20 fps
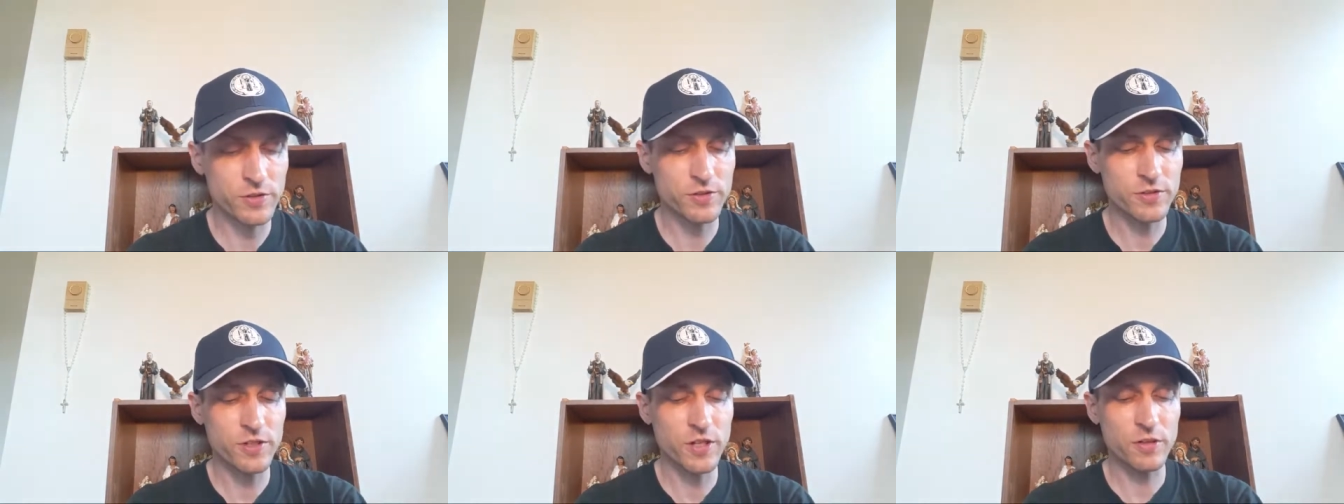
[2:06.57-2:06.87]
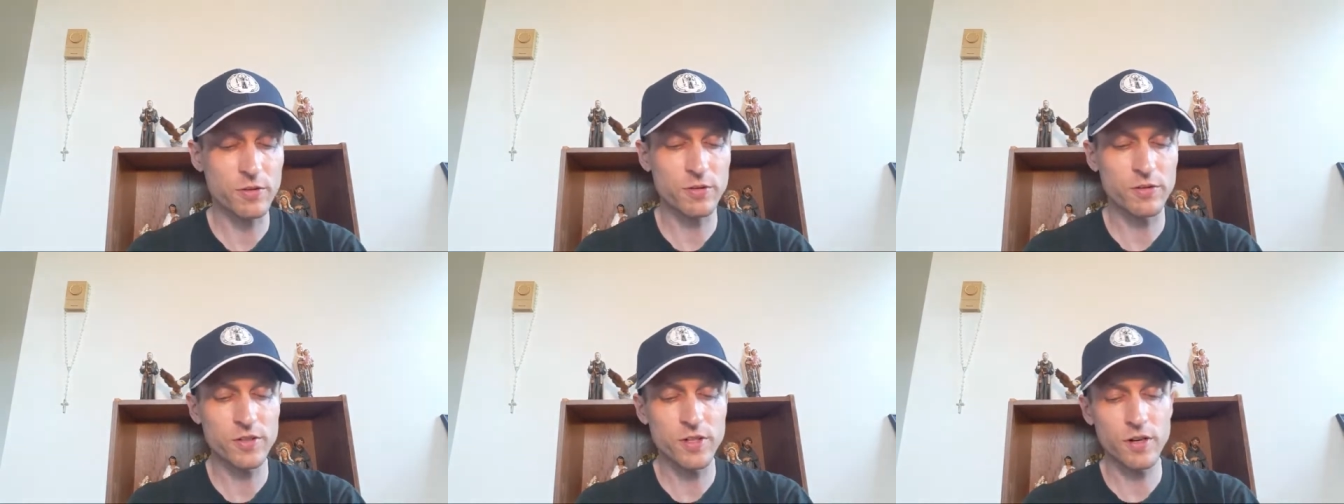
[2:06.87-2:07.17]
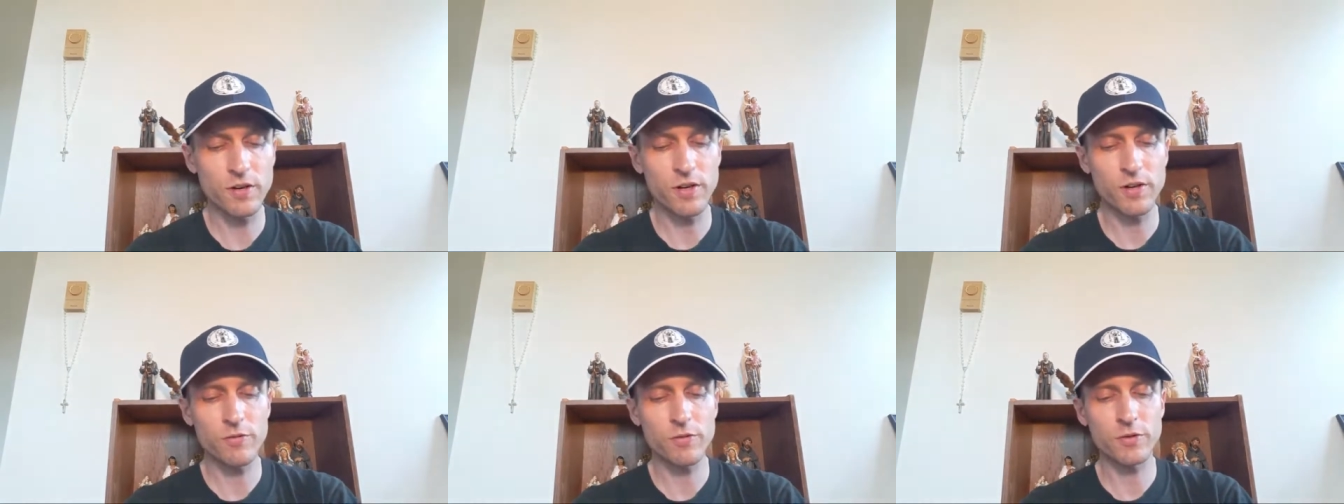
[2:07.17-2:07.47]

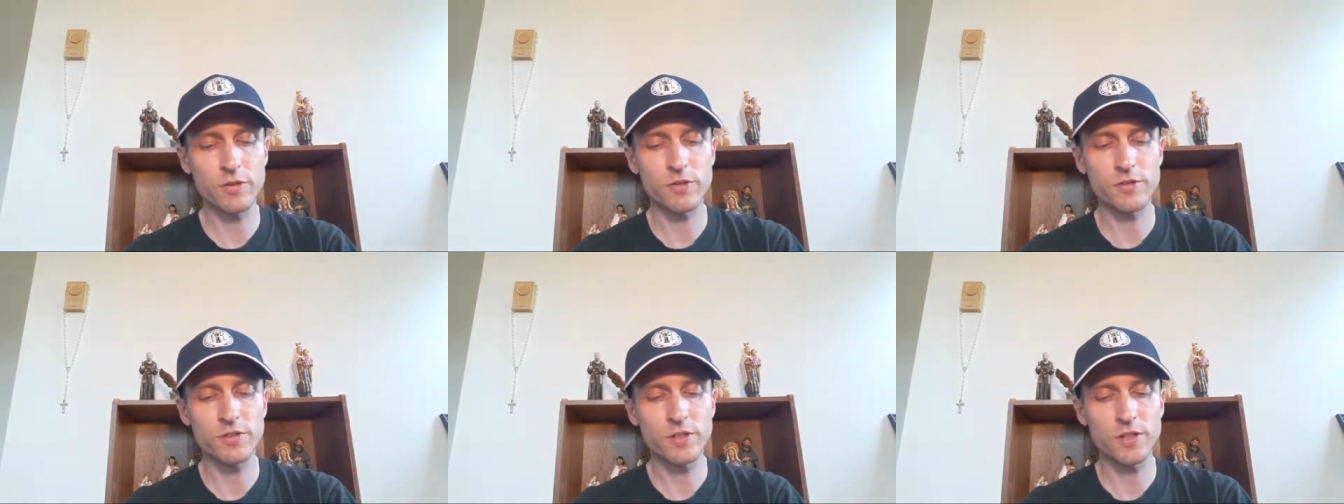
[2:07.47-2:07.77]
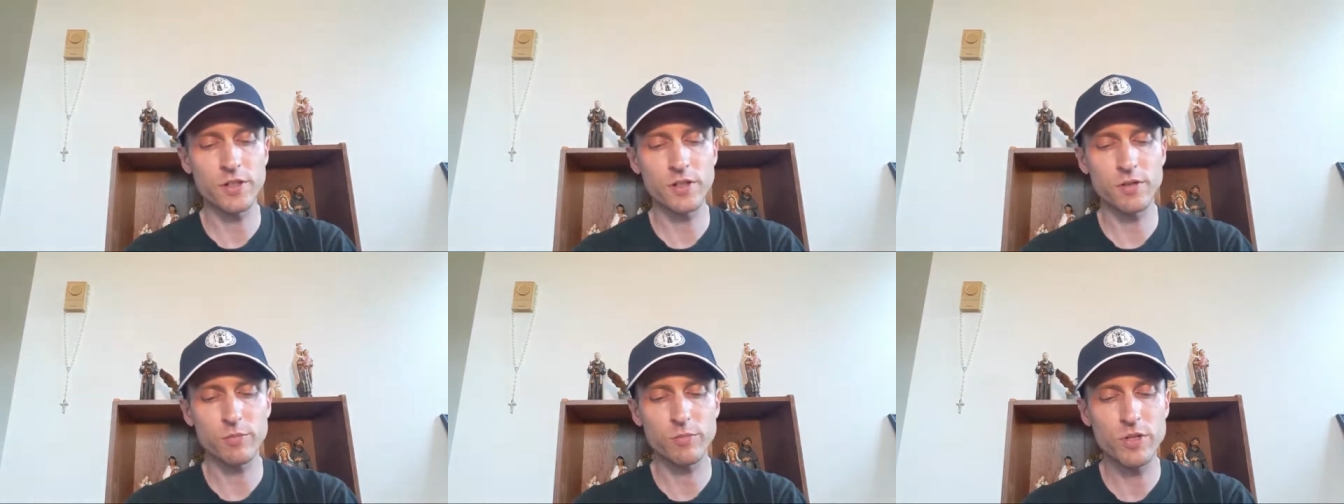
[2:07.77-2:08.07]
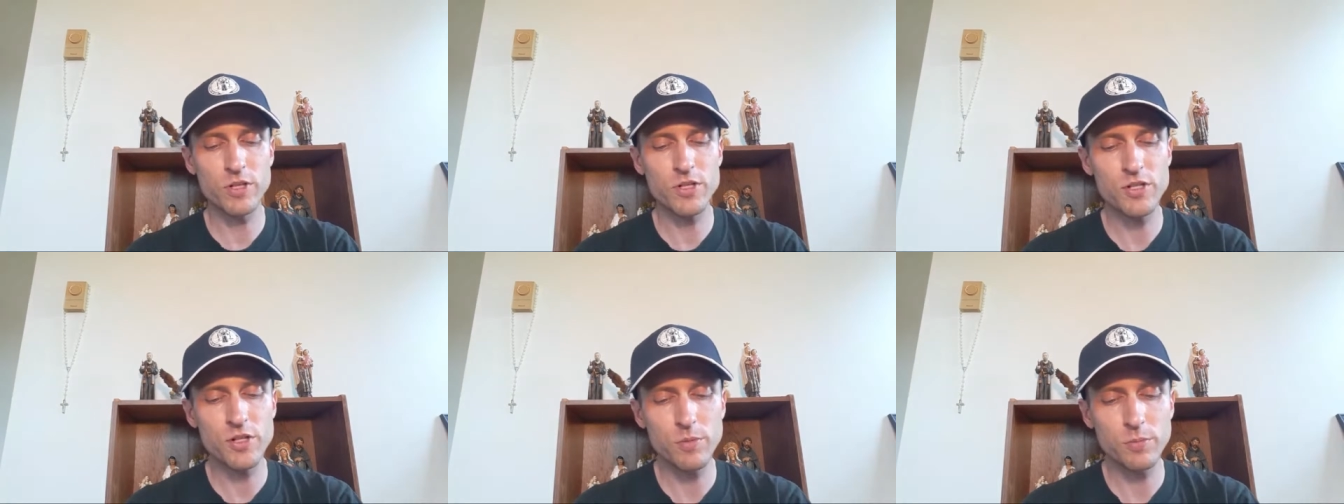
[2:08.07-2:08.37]
secretary for the Synod of
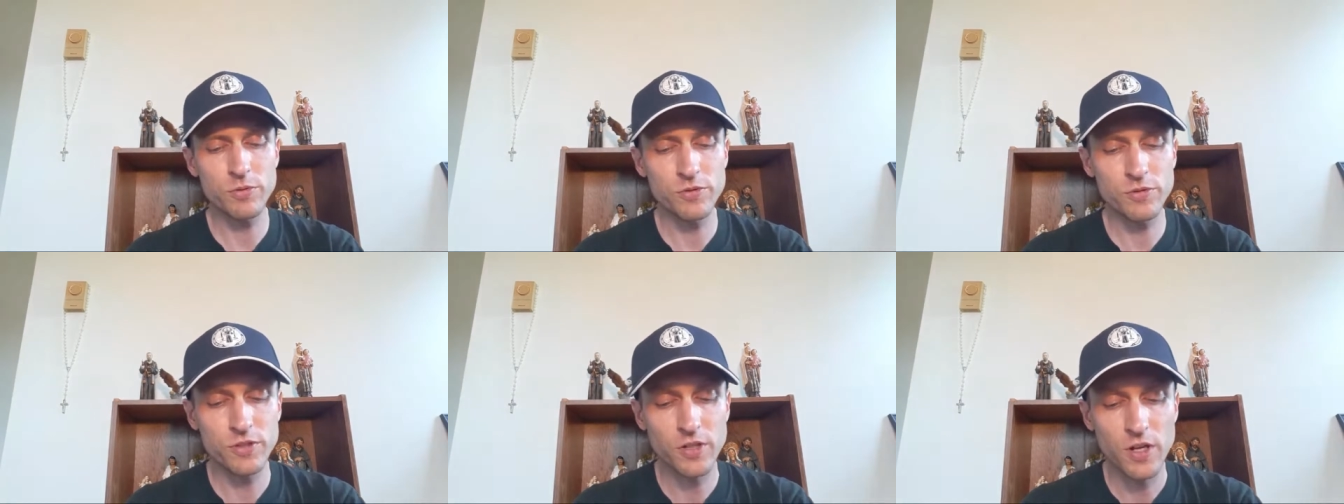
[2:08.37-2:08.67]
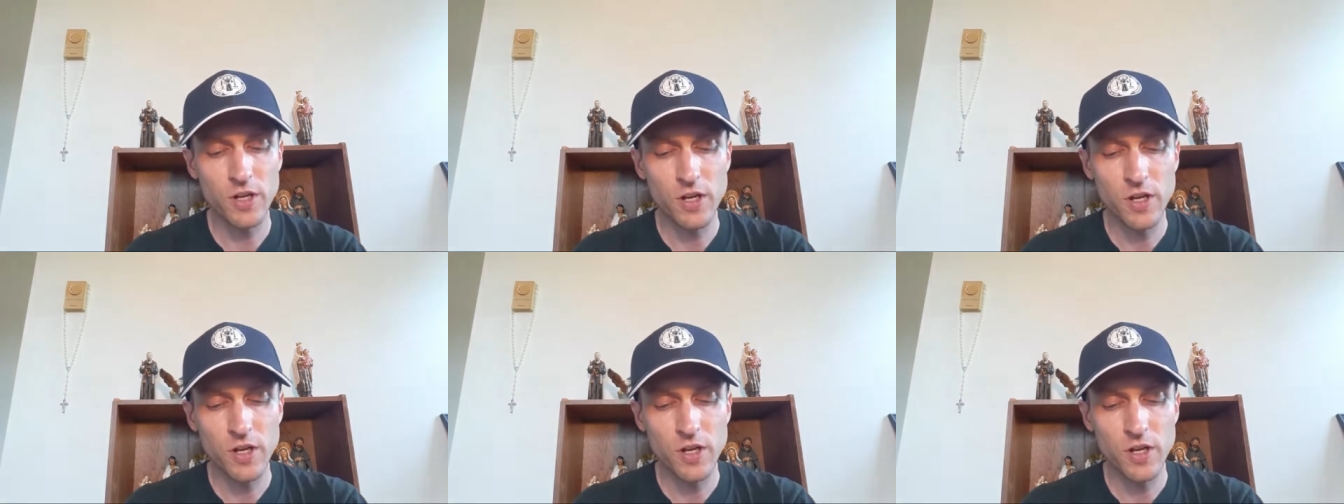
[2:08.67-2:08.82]
Bishops,